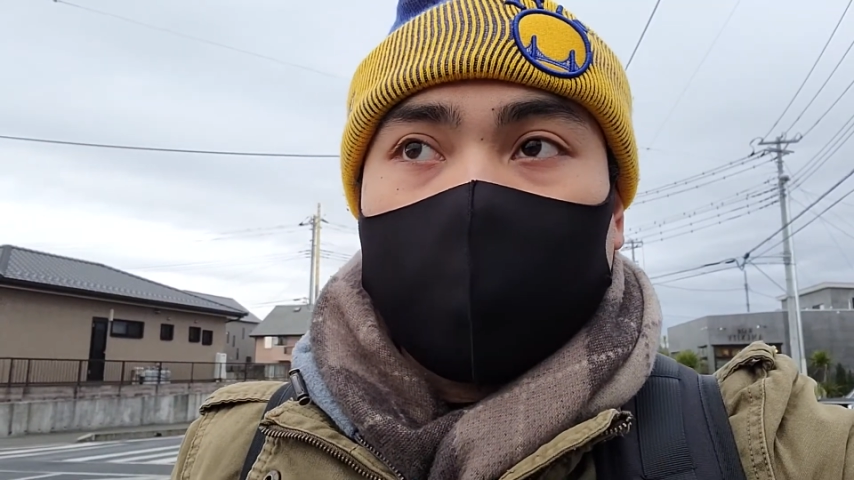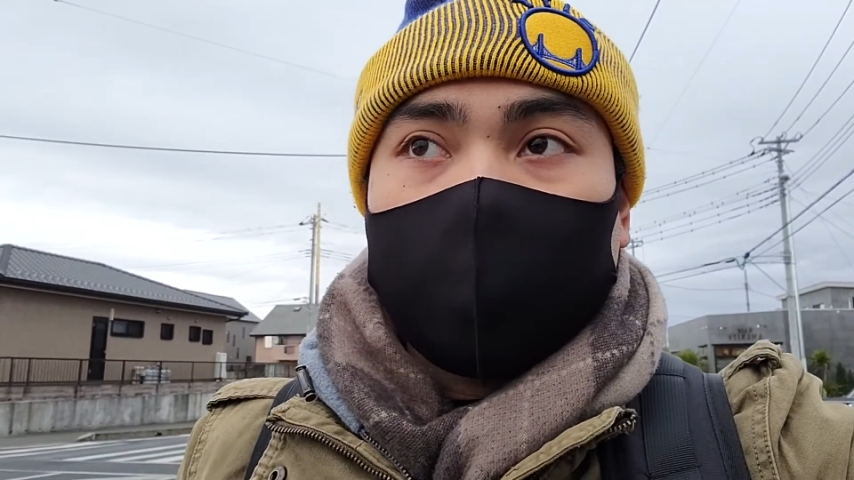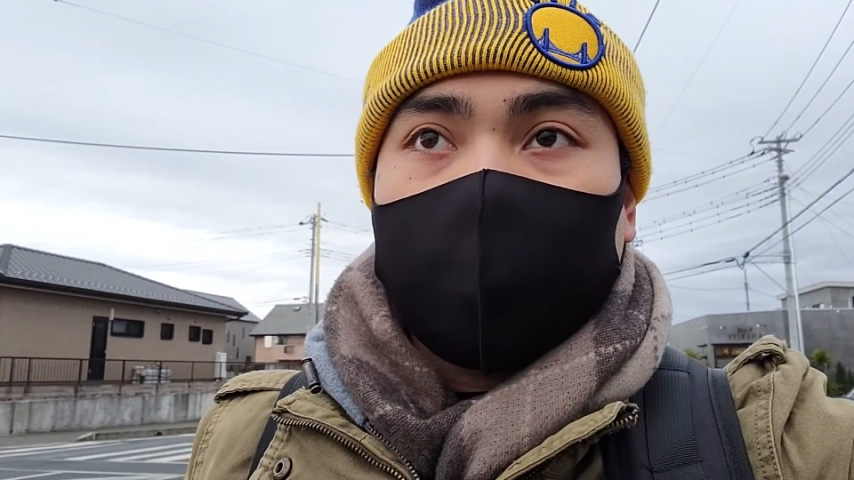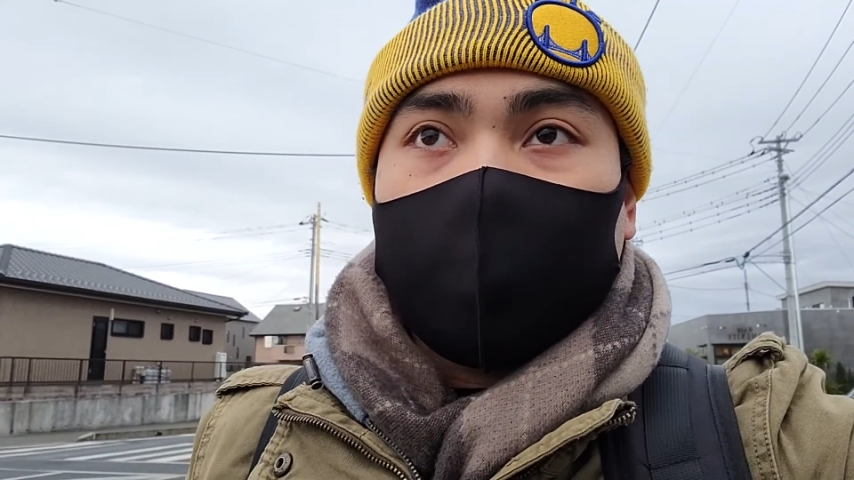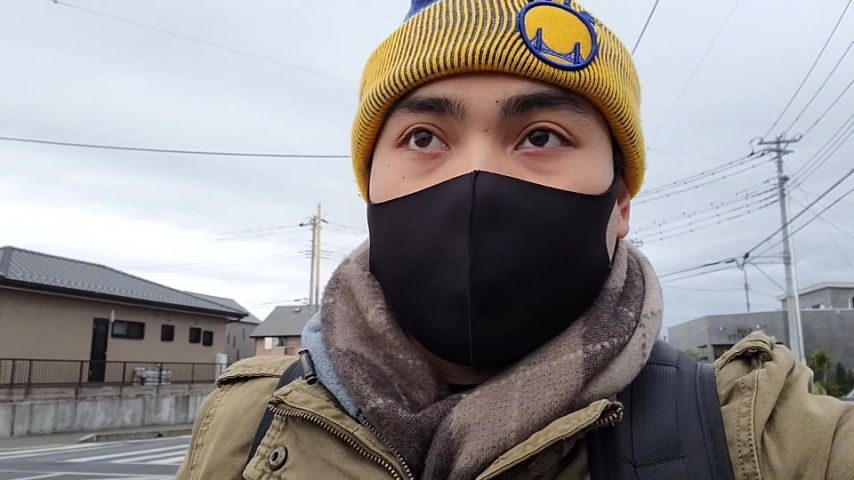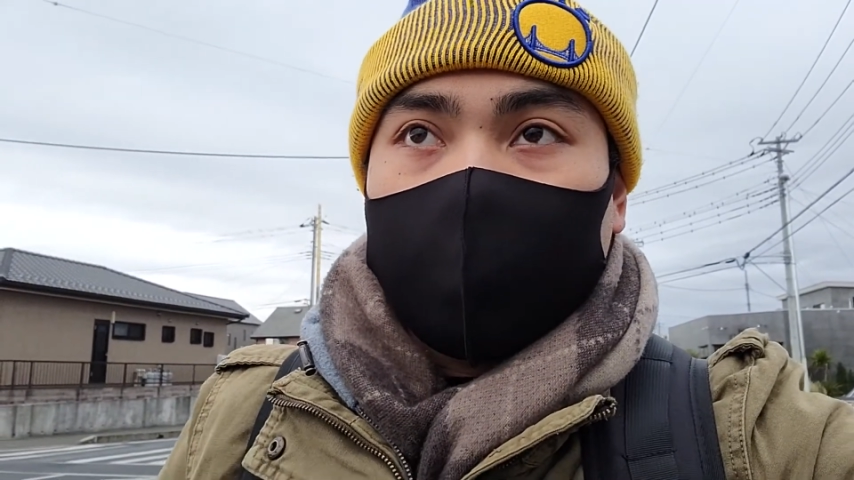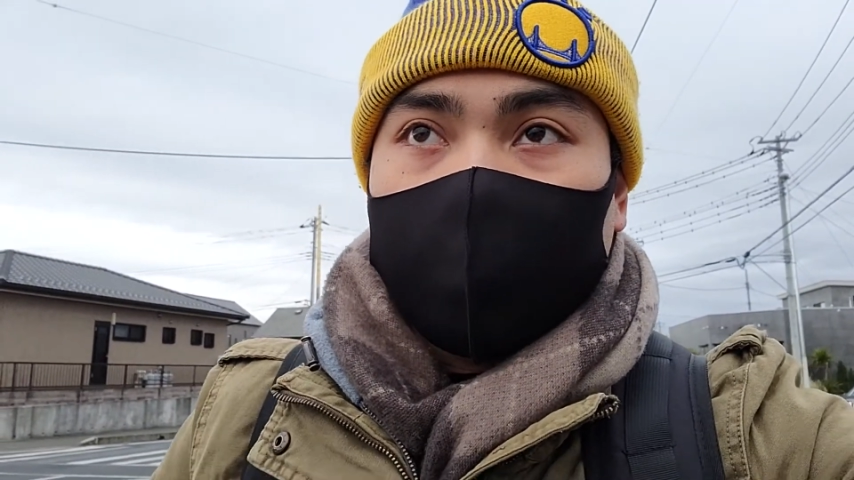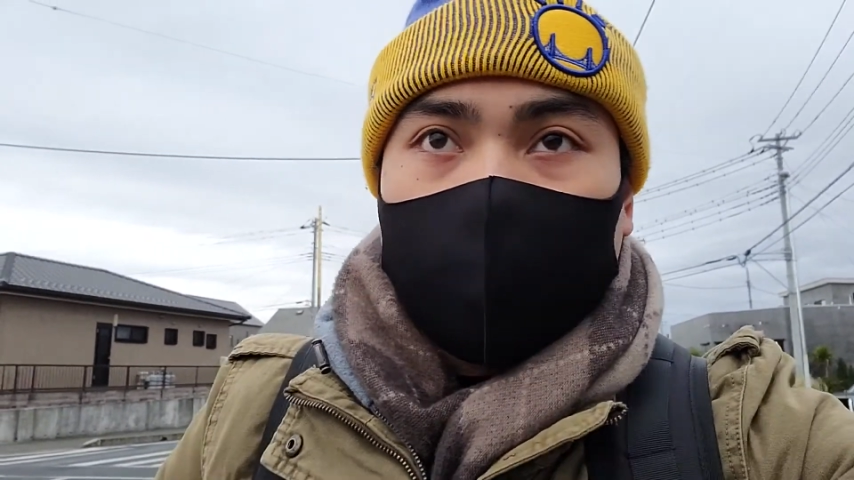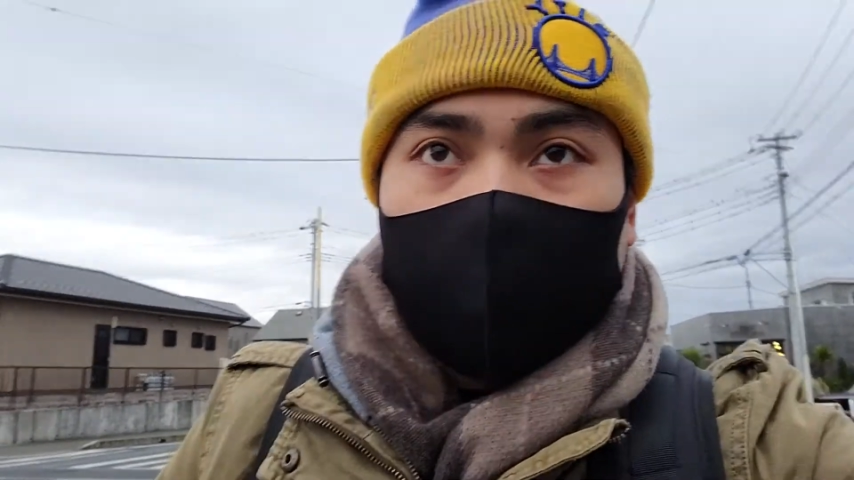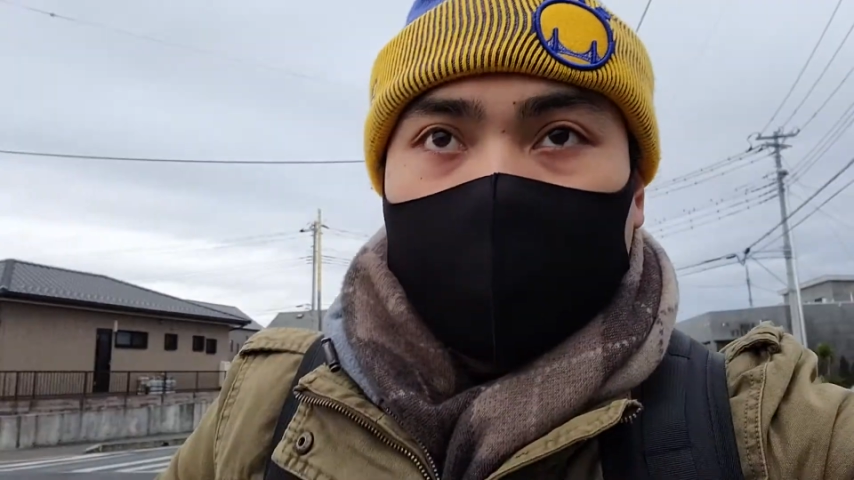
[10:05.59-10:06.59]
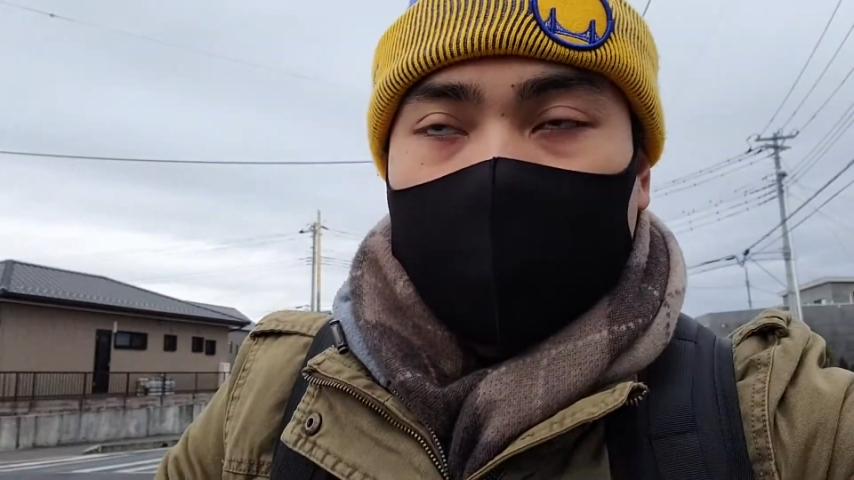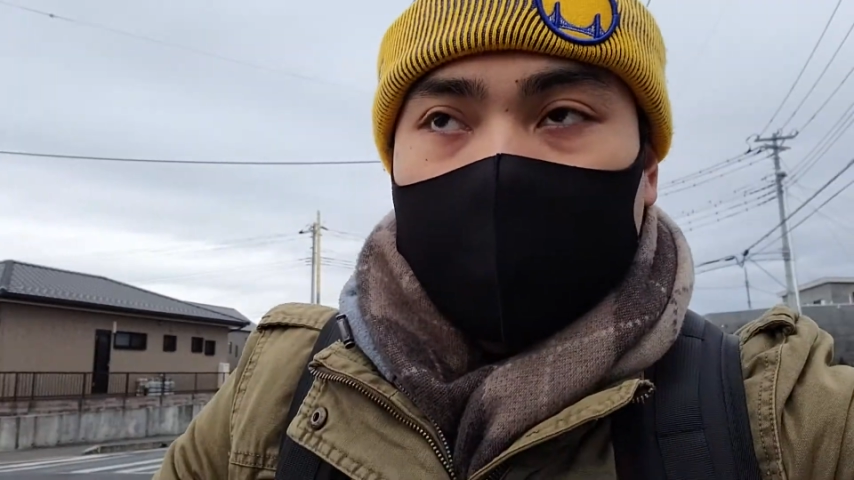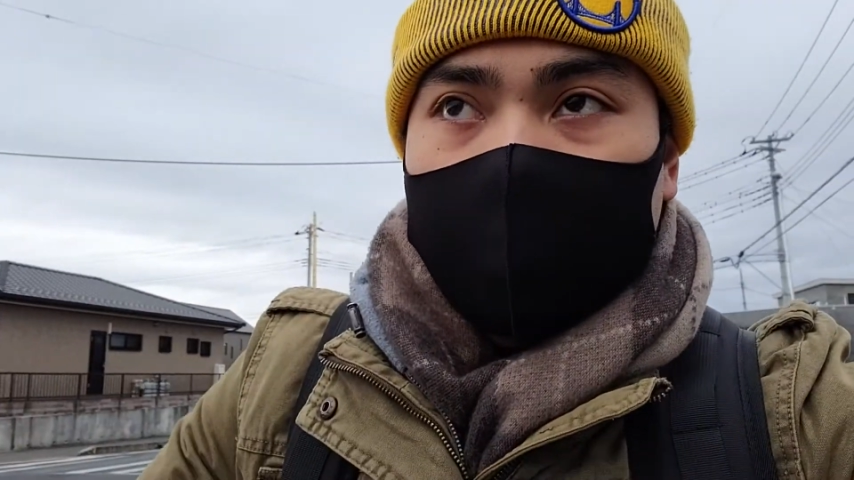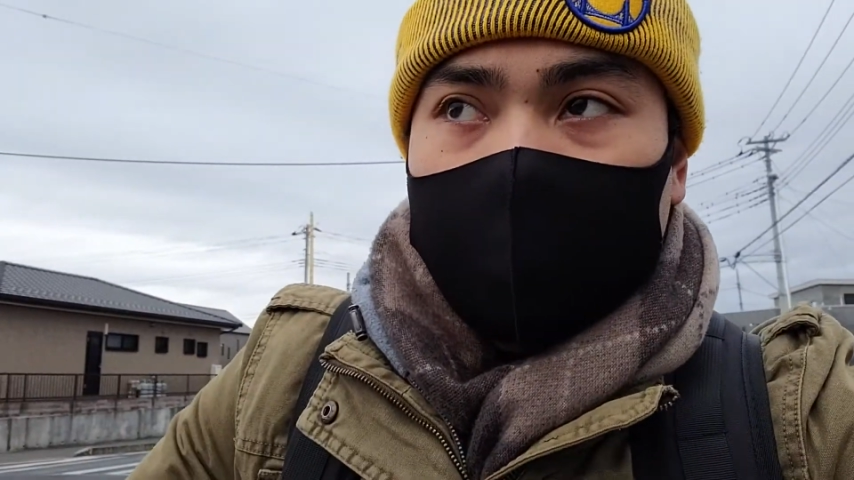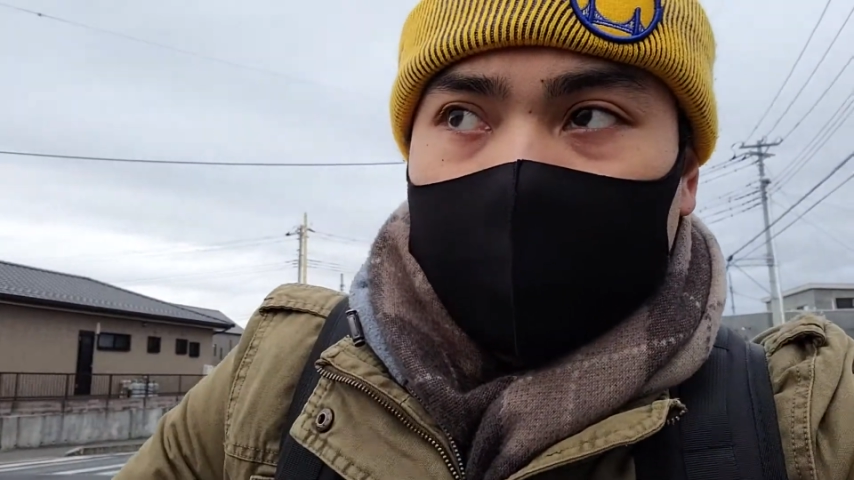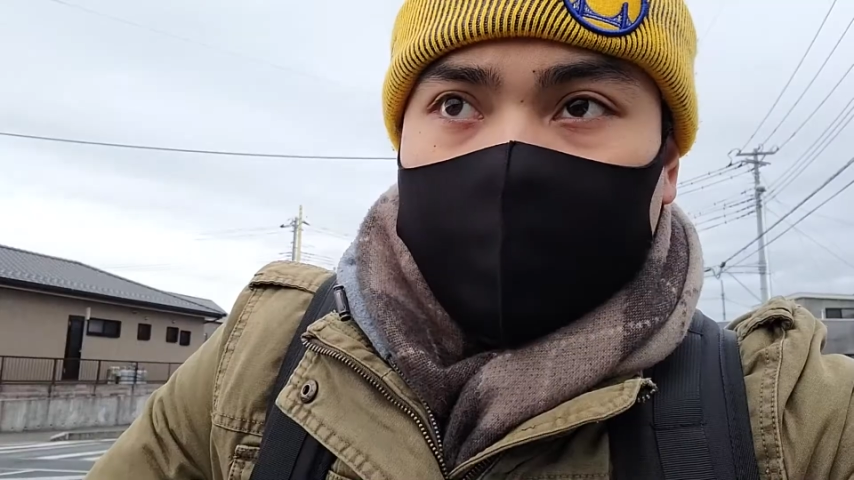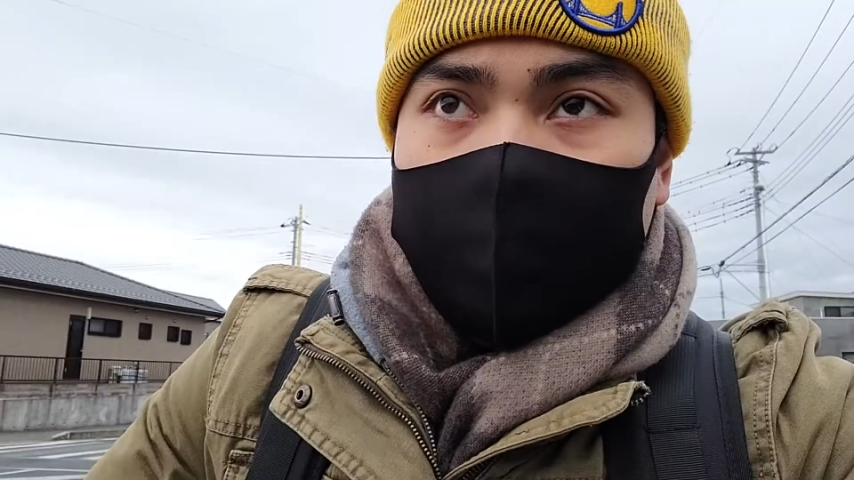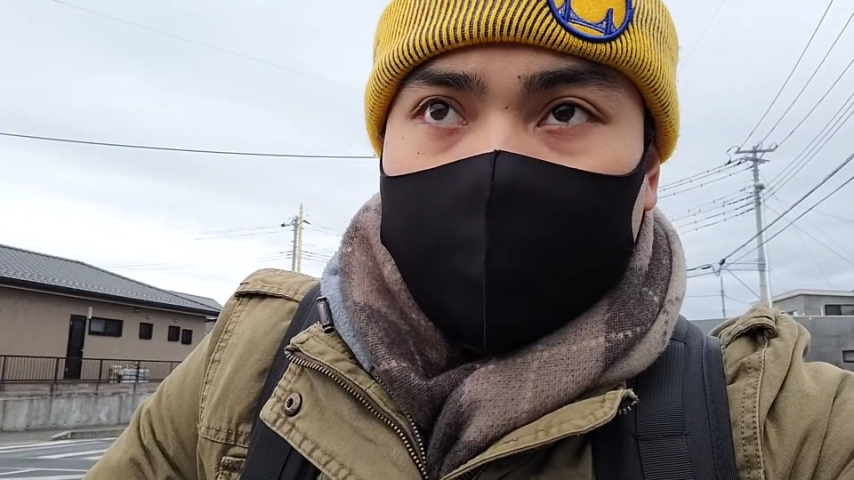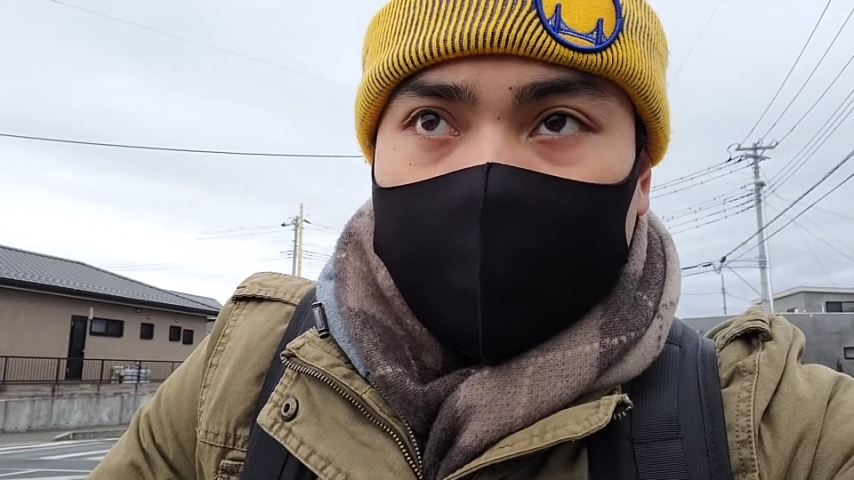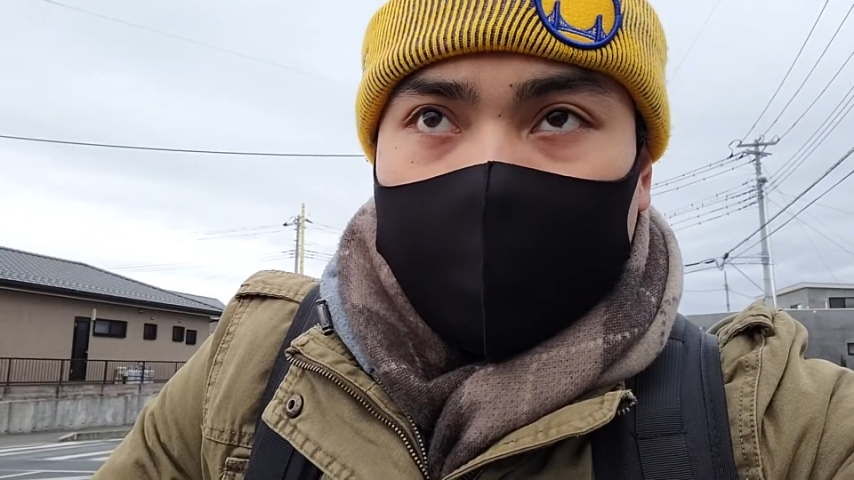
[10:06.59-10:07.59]
however, and it could be any
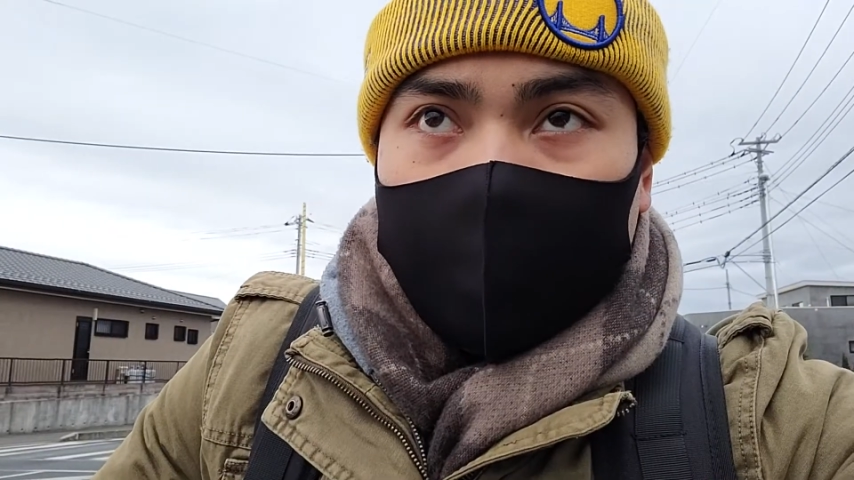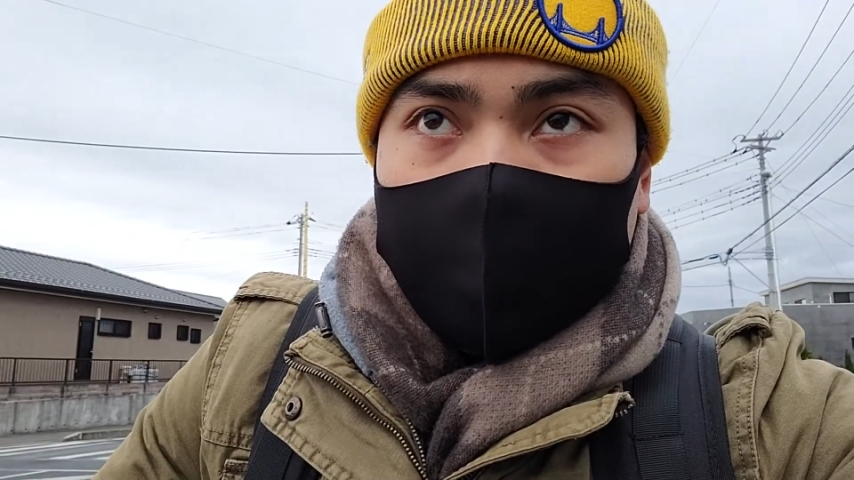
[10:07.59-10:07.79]
different item.